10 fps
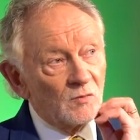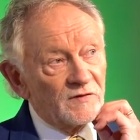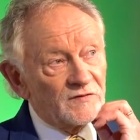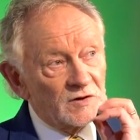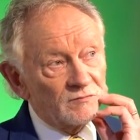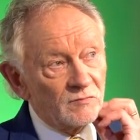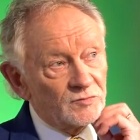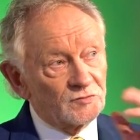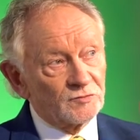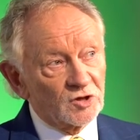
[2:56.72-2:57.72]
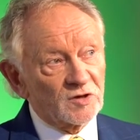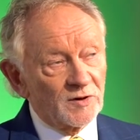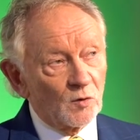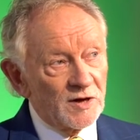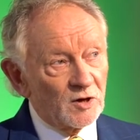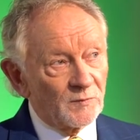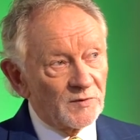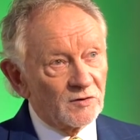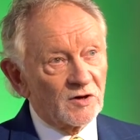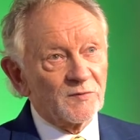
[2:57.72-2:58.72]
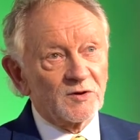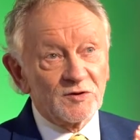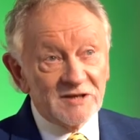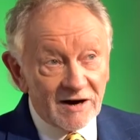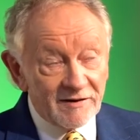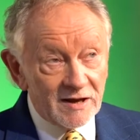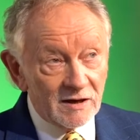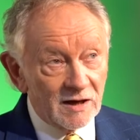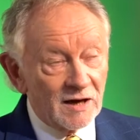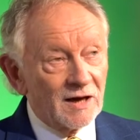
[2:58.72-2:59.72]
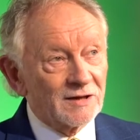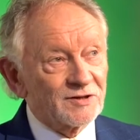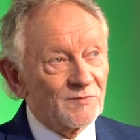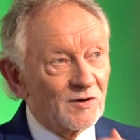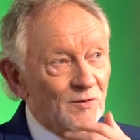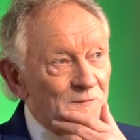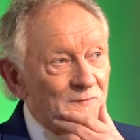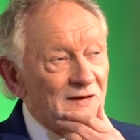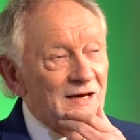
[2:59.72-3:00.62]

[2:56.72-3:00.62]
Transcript: we've done just about a week up the north. We do Derry uh, tomorrow.